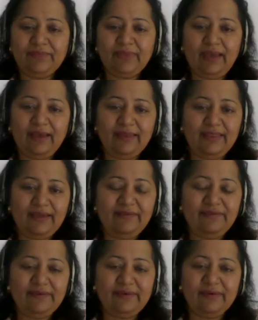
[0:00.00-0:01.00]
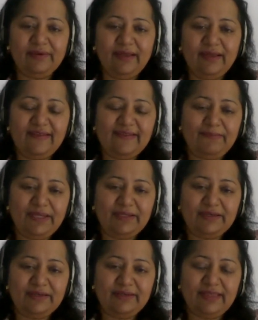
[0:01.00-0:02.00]
And therefore, it's
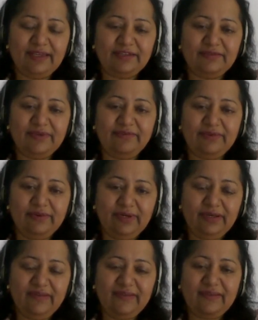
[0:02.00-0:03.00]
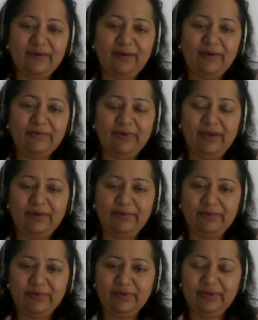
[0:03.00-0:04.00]
better that we focus on our
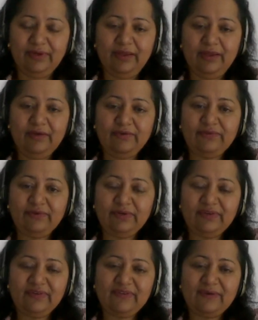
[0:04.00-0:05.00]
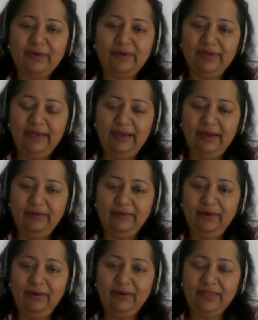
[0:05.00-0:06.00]
work, focus on
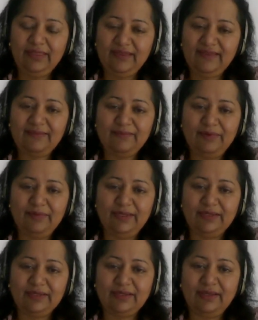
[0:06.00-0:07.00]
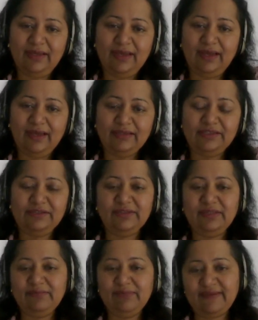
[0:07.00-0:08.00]
now, on this moment, and do
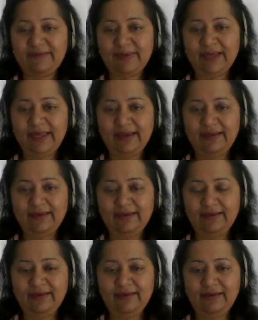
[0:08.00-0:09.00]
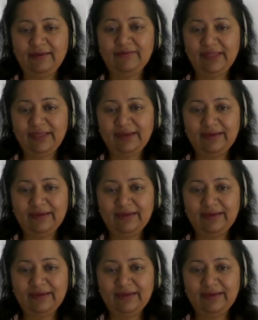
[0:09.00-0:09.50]
the best we can with our